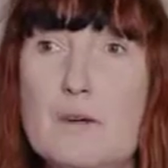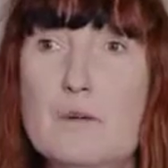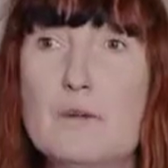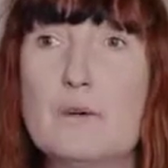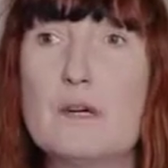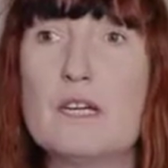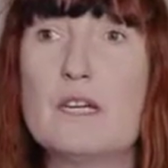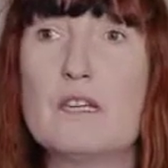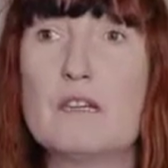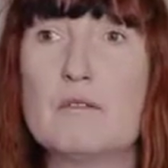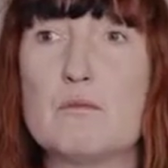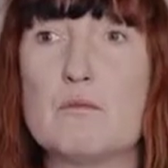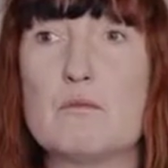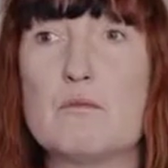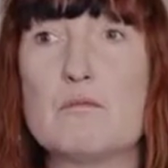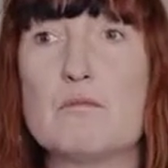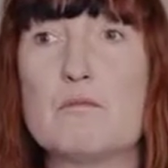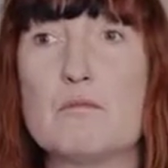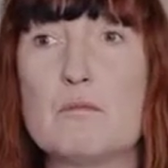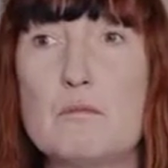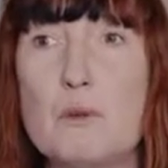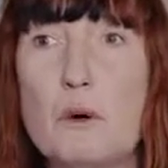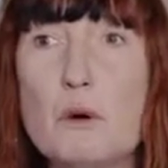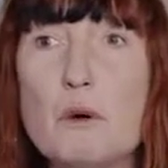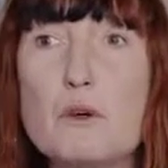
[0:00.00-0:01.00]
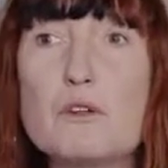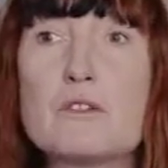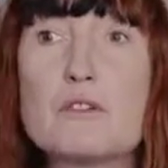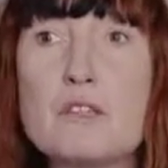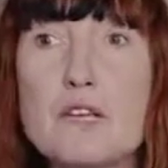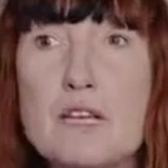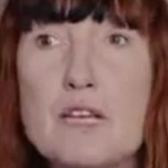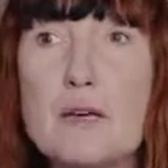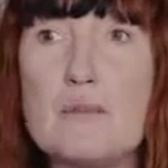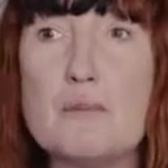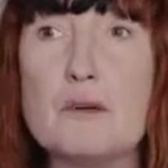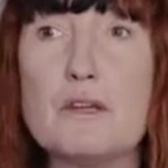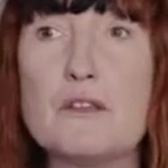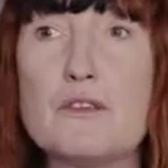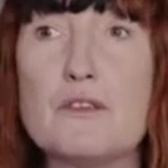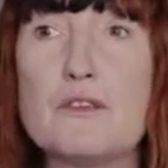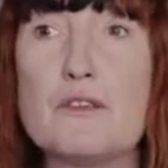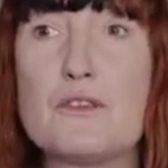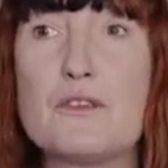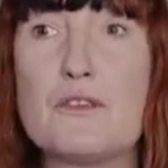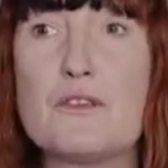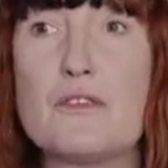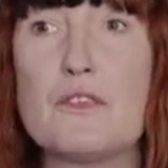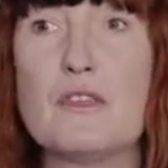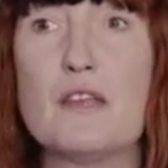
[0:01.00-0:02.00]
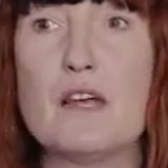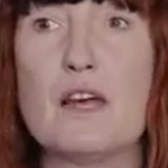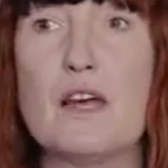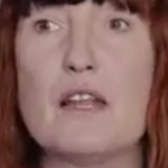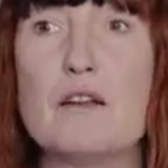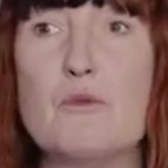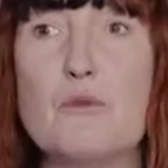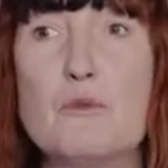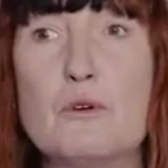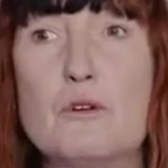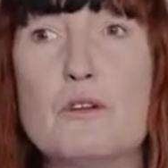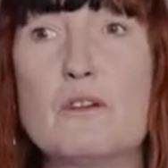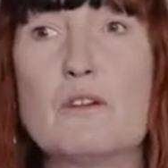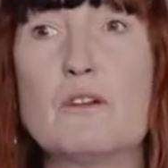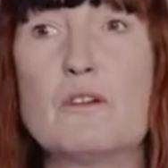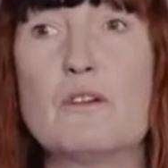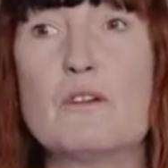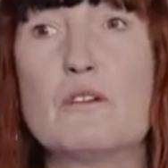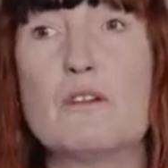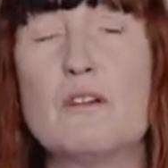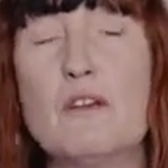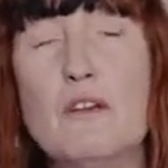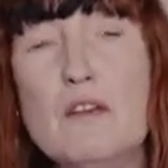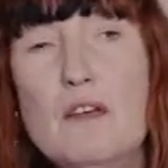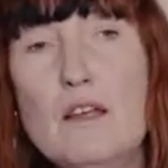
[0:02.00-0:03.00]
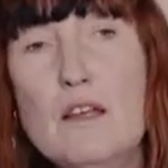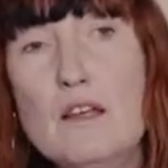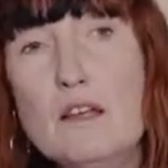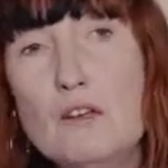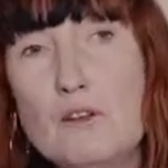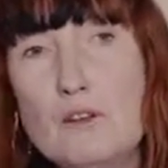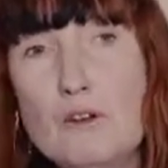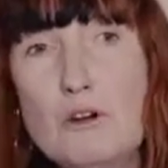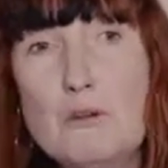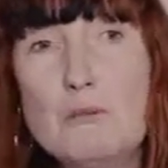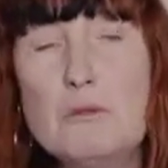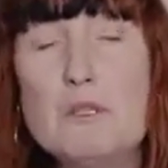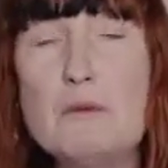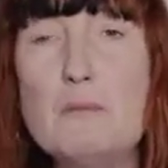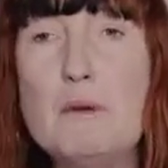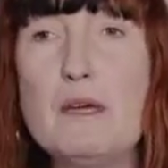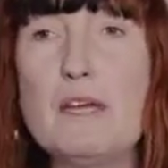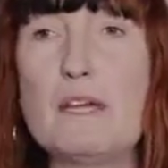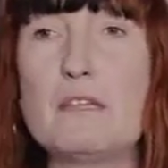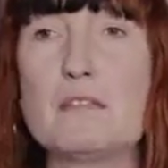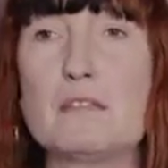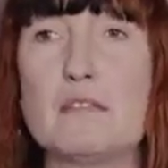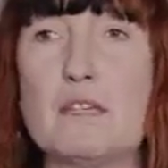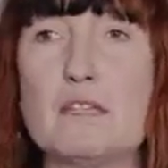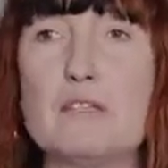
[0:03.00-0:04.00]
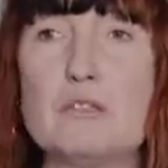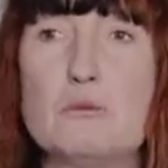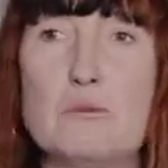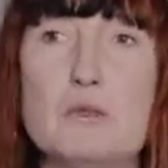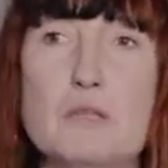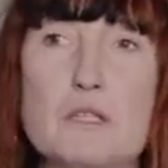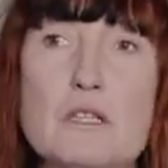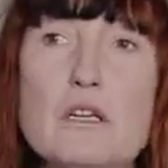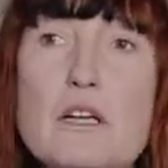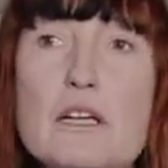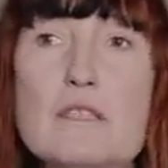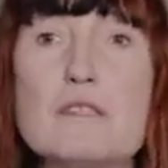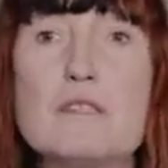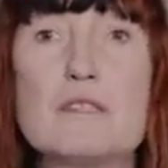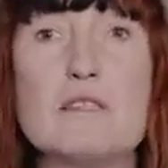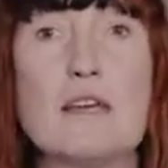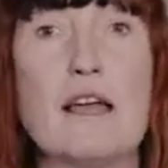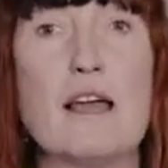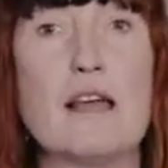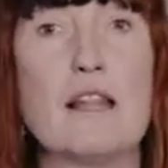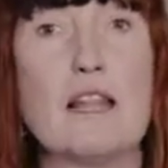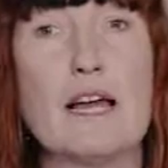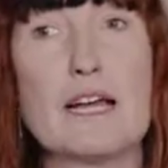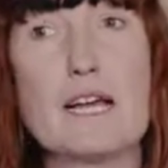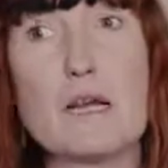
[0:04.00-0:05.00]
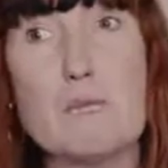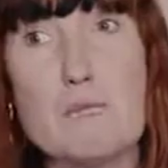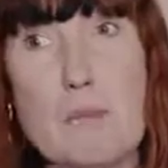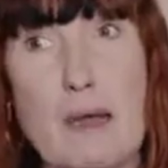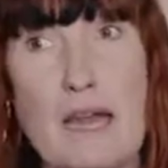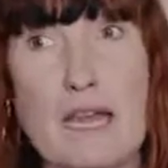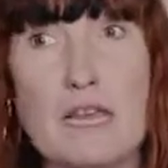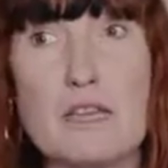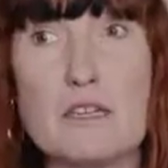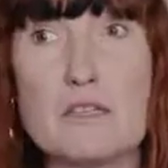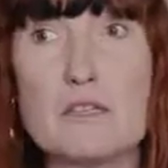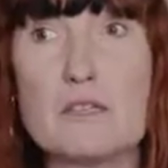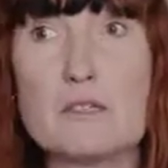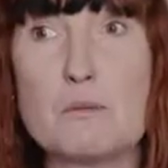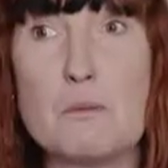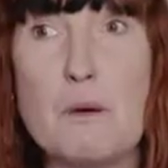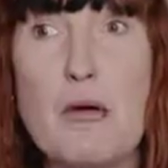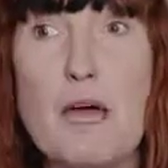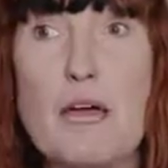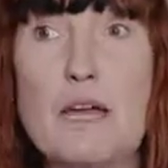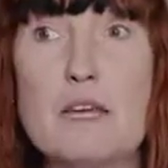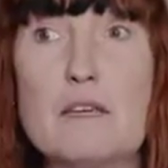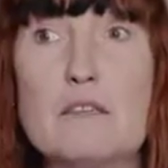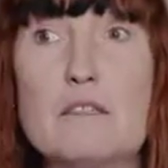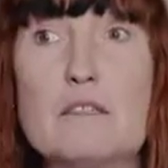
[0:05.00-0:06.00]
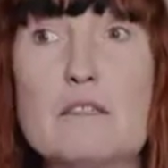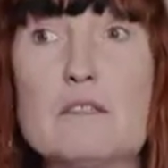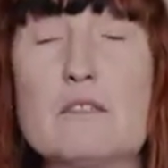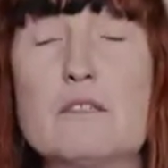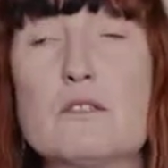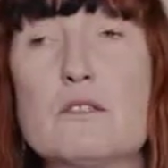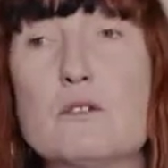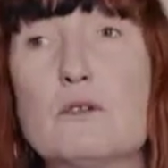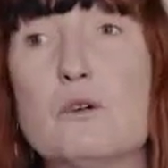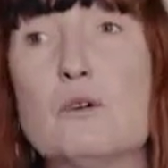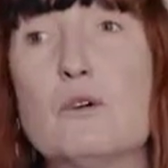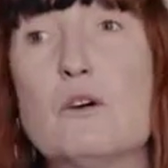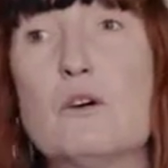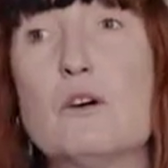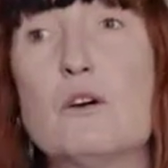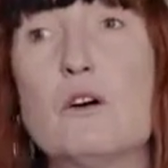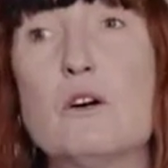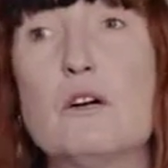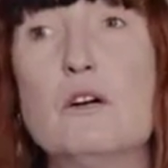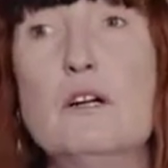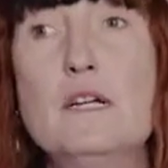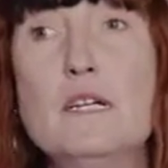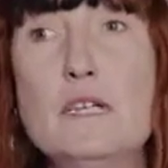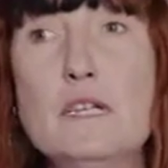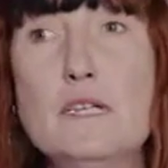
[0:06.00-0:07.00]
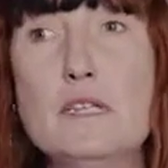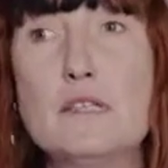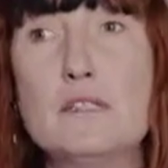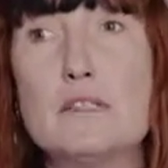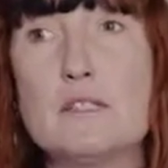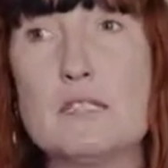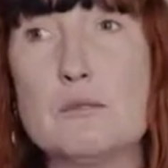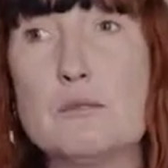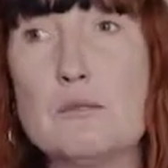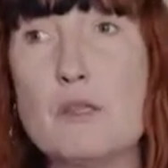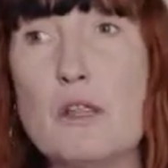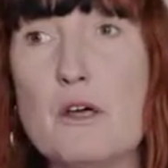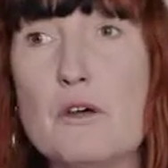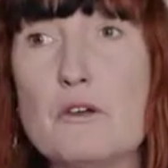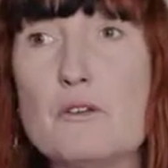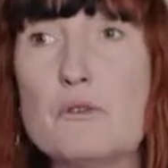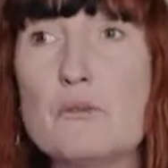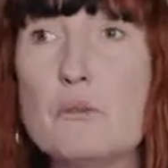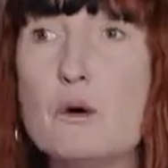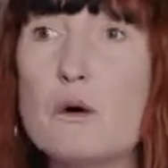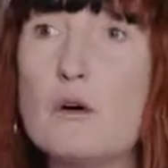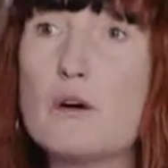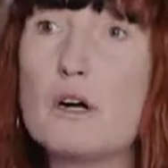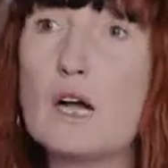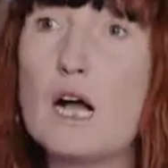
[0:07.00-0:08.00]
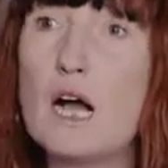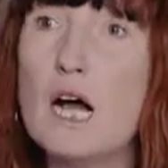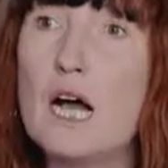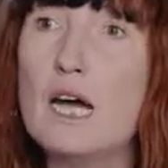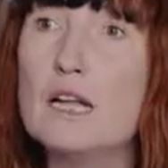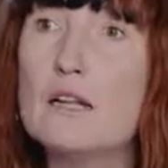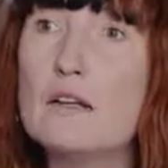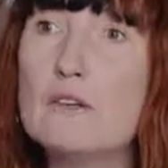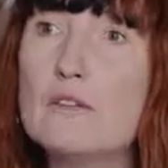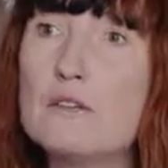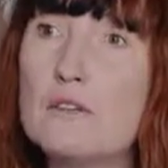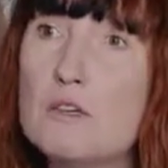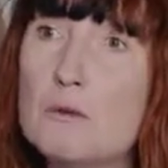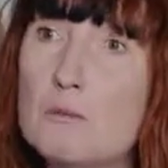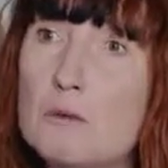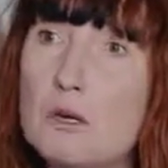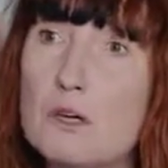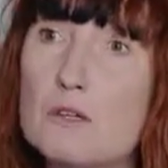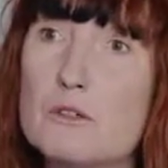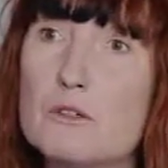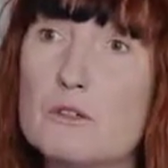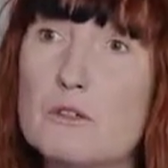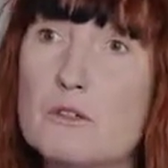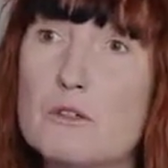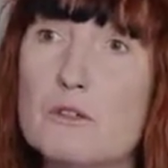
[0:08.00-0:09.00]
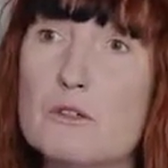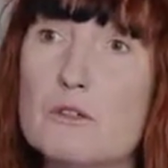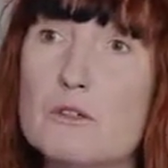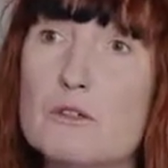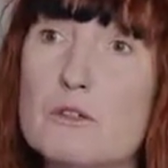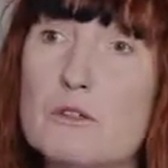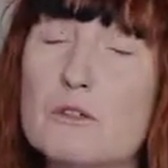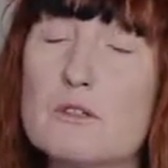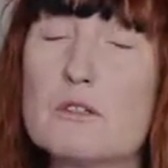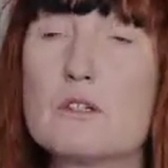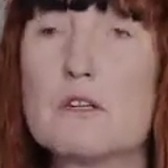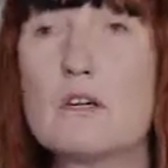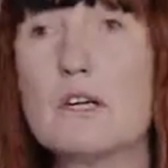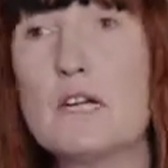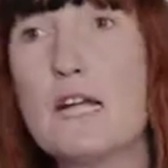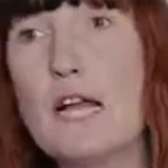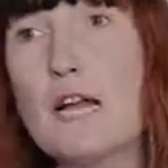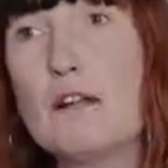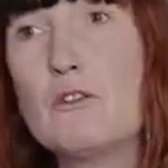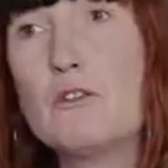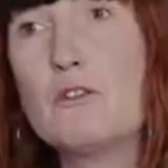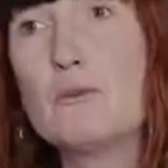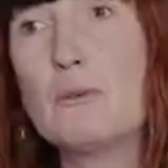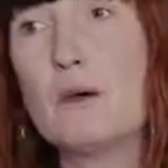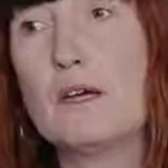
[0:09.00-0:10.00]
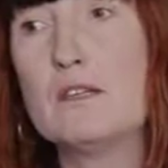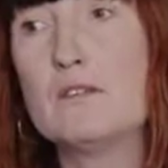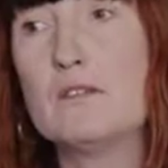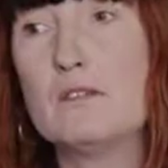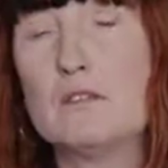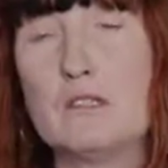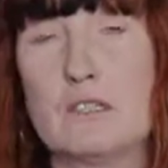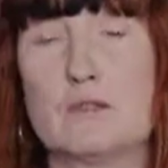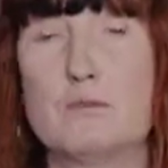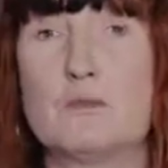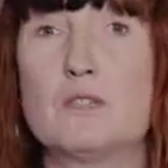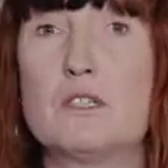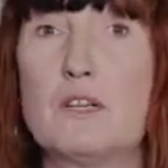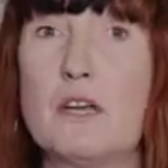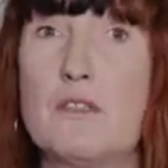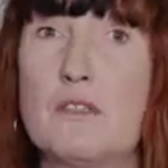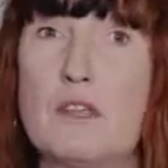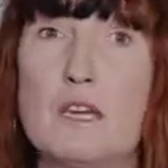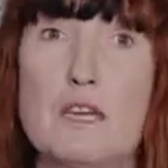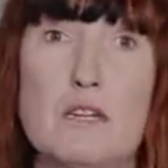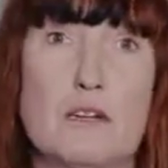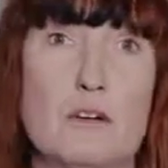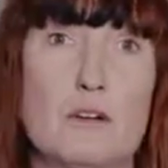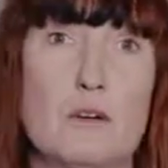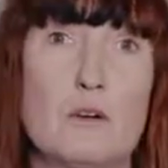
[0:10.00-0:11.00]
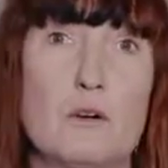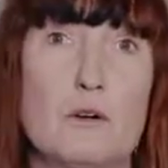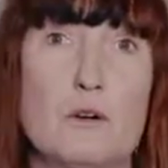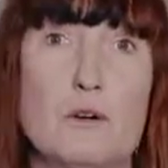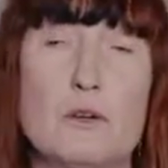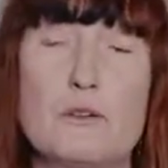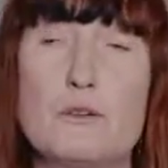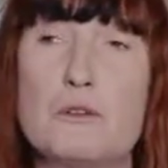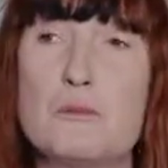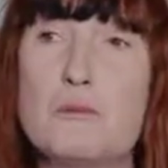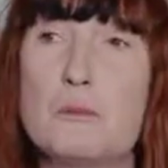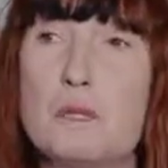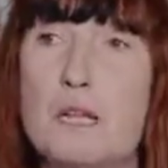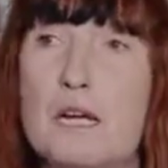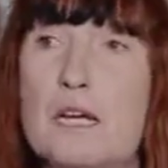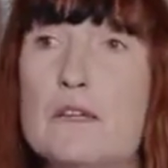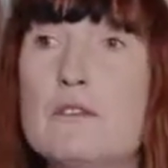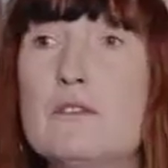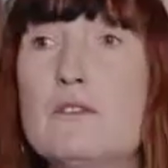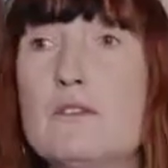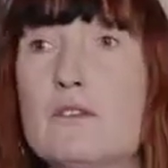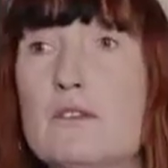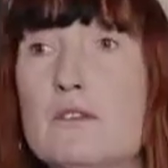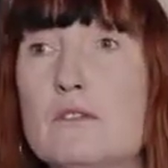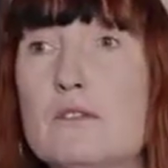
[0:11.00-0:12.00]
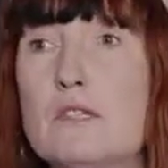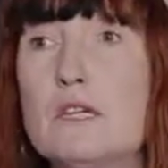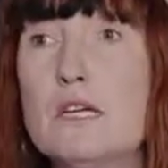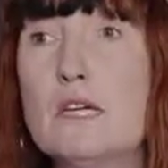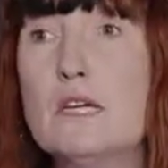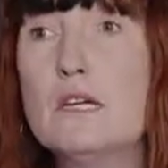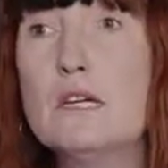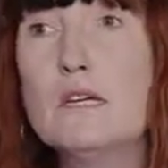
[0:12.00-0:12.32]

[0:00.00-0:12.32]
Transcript: We can push limits that wouldn't normally be accessible in, say, like a maker's space or some of those more kind of commercial creative spaces, which I think are awesome places.